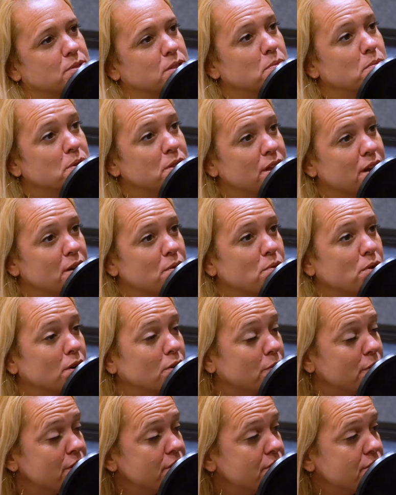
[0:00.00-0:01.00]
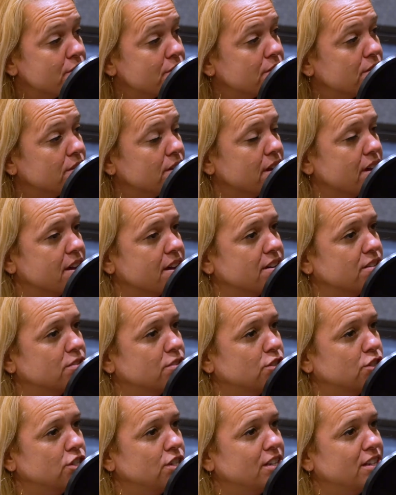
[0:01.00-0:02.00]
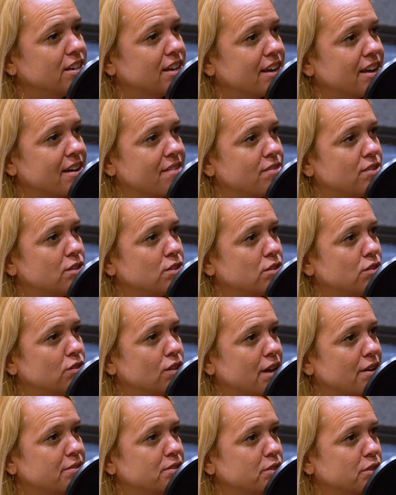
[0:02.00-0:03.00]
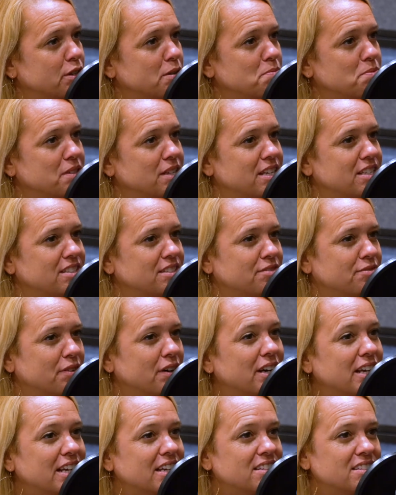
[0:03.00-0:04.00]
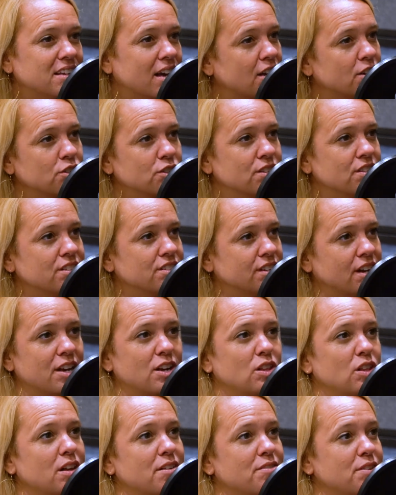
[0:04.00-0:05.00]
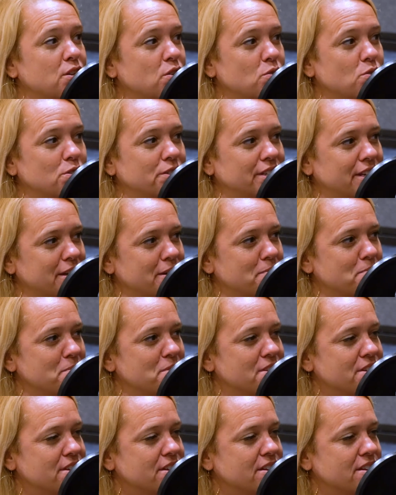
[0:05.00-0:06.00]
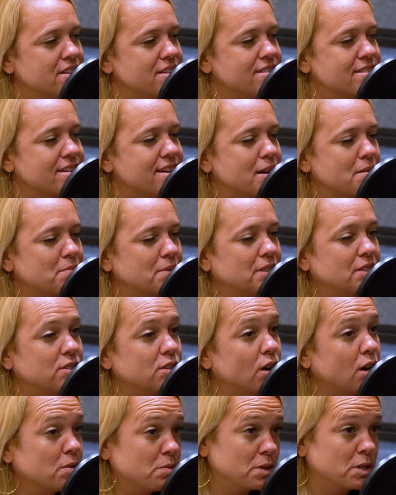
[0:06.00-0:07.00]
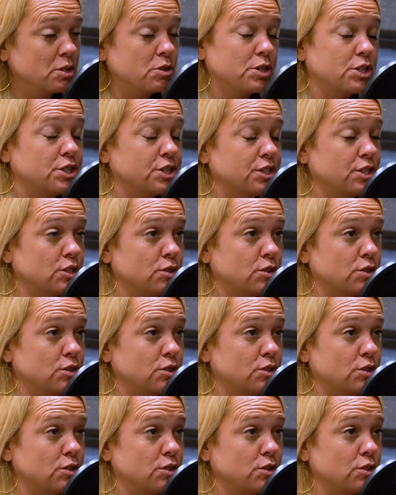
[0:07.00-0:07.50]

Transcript: someone that i work with uh, she and i have a little life script it's funny it's actually the title of an old hymn um, it's onward christian